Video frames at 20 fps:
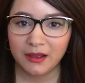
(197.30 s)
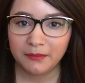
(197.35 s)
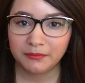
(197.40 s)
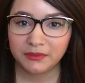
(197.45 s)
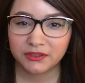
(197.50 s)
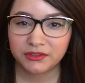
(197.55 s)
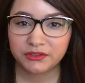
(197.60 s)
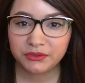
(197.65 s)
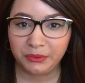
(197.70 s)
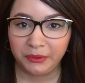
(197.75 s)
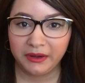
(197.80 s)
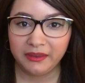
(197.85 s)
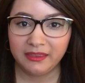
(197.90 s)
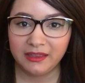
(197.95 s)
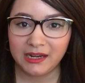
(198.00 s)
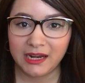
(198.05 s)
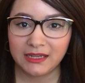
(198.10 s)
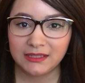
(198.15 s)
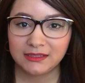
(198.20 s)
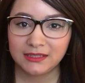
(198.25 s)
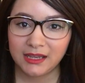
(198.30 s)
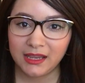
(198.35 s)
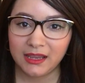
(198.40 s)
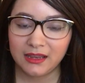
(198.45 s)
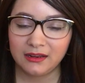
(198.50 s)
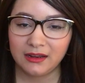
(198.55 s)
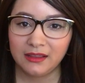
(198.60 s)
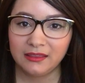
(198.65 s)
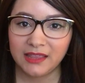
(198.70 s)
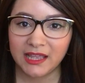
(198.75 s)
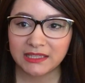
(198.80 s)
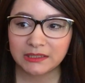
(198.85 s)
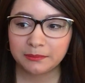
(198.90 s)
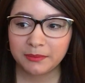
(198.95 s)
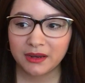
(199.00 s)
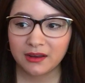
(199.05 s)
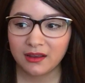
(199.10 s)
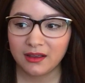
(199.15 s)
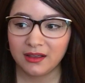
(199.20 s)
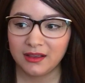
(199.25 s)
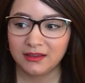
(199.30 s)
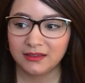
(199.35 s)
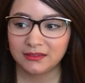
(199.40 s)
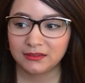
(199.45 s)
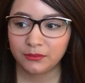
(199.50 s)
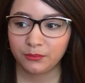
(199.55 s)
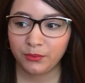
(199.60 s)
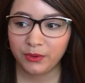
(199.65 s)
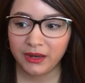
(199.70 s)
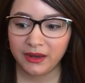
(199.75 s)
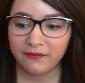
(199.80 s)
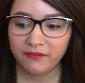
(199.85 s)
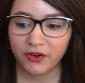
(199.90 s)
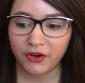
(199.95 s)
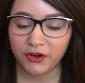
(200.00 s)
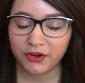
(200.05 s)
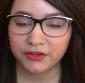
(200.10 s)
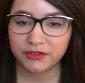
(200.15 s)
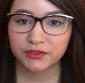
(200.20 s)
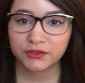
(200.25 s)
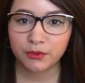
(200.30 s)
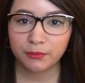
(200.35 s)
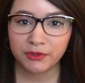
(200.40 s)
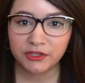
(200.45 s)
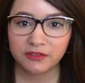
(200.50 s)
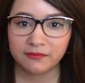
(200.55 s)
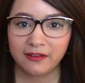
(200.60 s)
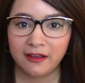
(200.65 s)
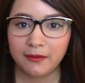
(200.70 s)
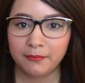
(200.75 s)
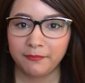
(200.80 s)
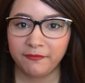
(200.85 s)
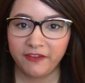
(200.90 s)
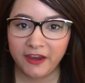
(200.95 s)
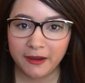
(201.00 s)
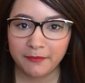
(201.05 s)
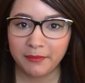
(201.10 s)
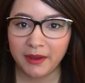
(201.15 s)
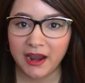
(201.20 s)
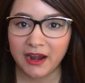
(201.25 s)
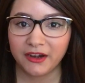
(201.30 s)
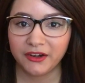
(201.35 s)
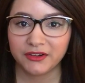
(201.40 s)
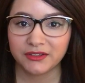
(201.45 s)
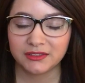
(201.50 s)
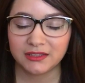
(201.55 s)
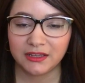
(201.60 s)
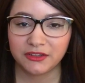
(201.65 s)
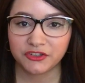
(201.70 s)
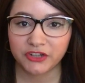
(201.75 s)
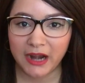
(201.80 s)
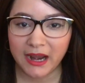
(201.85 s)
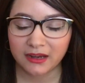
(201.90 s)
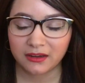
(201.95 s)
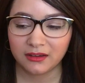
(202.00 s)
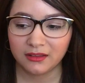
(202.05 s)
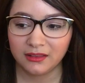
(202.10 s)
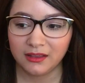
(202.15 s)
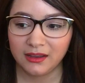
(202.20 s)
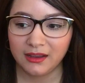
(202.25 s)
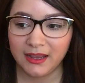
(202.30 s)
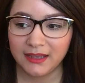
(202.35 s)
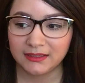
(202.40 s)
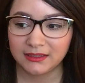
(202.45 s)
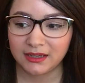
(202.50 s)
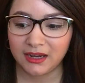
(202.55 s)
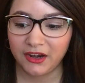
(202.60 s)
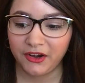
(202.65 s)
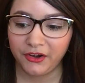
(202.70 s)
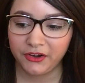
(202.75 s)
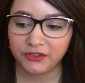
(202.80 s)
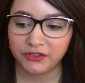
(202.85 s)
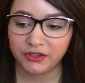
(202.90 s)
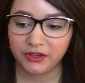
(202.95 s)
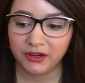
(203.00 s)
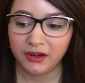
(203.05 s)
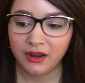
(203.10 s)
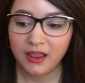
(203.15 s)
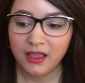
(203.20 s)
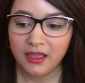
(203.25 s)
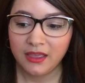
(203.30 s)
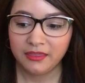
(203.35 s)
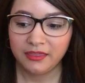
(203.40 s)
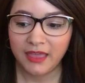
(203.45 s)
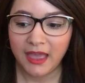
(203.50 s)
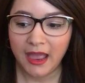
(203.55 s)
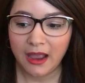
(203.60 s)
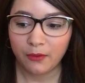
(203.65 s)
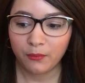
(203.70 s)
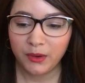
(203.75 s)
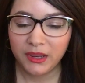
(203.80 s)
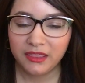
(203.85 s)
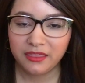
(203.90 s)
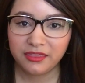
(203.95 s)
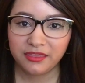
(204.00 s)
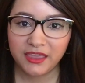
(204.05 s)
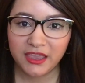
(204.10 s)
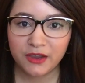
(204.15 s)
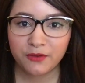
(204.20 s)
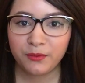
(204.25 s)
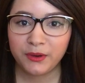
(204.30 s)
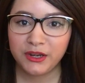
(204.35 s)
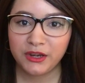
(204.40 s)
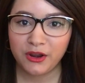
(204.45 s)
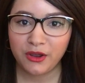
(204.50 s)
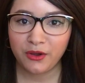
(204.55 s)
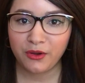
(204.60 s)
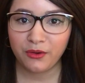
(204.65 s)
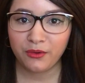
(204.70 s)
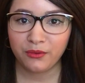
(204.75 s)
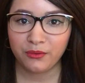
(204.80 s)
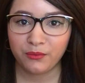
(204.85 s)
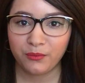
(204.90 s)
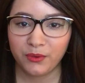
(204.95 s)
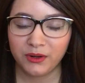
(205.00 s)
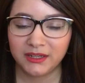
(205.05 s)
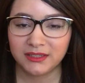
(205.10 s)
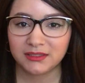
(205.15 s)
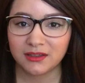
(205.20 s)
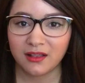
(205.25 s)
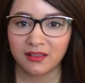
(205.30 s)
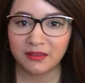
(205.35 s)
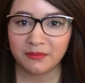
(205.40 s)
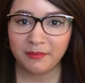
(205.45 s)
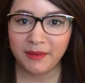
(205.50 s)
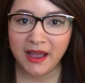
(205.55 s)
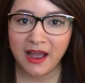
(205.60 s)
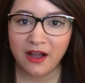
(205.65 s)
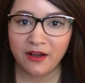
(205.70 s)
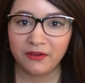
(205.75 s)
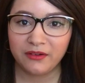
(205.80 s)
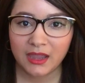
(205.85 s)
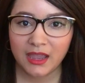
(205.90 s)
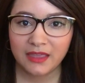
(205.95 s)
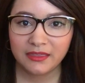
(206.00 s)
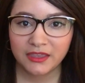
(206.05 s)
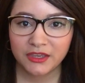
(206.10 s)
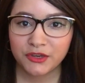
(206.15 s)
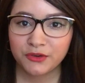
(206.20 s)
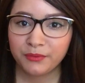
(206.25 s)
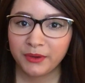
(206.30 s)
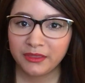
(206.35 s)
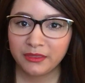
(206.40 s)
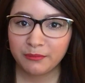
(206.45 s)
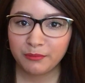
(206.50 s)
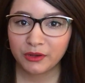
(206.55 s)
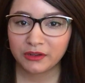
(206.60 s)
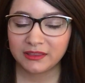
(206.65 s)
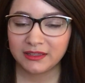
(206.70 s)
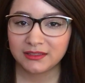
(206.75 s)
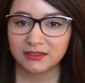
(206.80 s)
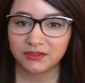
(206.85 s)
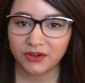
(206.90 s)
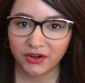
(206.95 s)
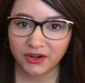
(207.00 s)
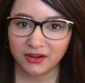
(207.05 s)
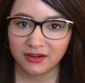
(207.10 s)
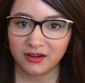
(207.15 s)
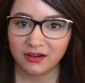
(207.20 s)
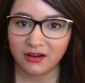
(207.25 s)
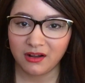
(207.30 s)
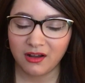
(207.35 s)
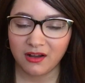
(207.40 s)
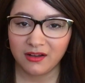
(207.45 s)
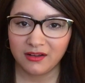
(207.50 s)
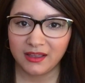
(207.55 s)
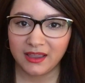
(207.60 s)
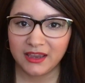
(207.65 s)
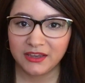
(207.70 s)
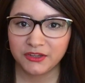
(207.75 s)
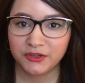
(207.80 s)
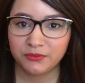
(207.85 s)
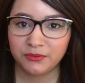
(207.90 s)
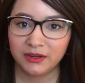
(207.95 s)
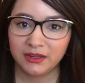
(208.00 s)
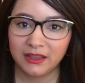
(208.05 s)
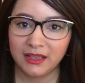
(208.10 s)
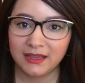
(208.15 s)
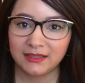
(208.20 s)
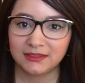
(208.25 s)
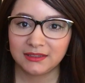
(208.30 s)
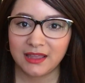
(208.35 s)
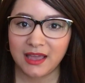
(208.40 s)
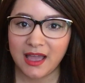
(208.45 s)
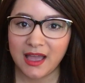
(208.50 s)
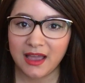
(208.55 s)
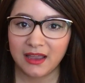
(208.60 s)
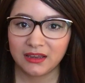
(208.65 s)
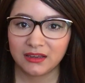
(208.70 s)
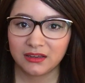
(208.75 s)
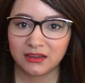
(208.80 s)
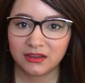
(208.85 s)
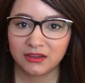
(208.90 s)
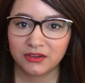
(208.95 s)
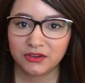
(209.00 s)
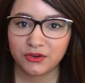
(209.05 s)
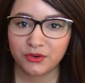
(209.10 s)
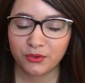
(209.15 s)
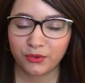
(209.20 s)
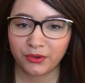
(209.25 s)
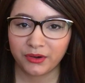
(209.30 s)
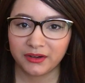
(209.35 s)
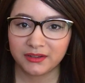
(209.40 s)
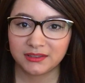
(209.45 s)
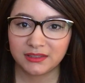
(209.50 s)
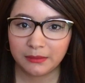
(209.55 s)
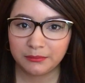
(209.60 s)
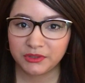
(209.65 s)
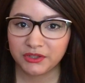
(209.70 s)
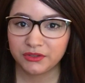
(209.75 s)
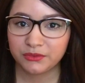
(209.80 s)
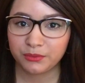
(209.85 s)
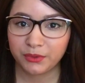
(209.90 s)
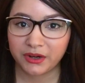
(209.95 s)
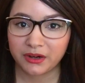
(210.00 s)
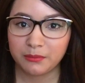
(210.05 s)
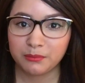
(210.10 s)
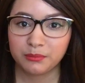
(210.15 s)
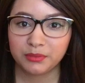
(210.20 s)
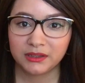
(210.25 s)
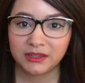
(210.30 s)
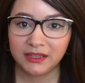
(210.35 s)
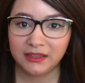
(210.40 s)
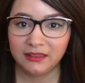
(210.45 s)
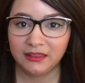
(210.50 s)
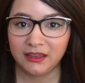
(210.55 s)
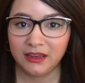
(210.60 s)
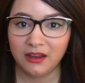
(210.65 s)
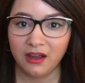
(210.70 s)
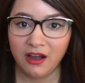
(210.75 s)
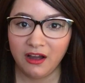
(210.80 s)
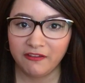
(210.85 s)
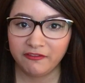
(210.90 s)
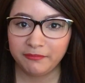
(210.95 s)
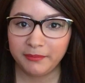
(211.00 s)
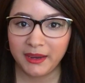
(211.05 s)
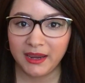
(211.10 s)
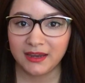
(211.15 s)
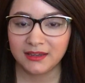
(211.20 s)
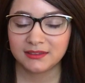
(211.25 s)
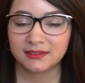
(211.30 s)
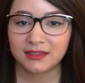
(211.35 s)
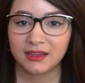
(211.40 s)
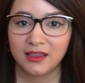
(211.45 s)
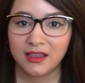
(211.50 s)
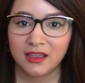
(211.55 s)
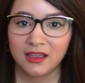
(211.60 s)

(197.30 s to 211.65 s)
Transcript: the story that I did, and that's because we've heard so much about vampires and Dracula as a character that we think we know what it's all about, and then you read the book that started it all and you realize that your assumptions were completely off base.